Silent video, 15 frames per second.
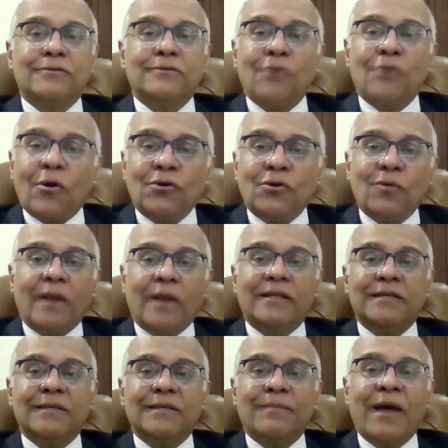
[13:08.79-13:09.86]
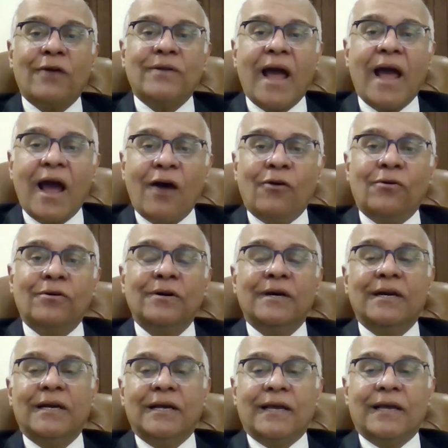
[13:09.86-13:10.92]
Talk to your friends, talk to
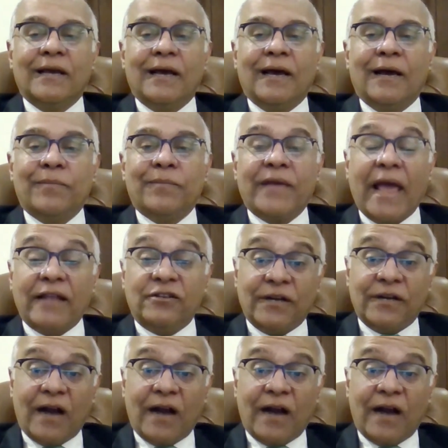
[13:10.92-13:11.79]
others about how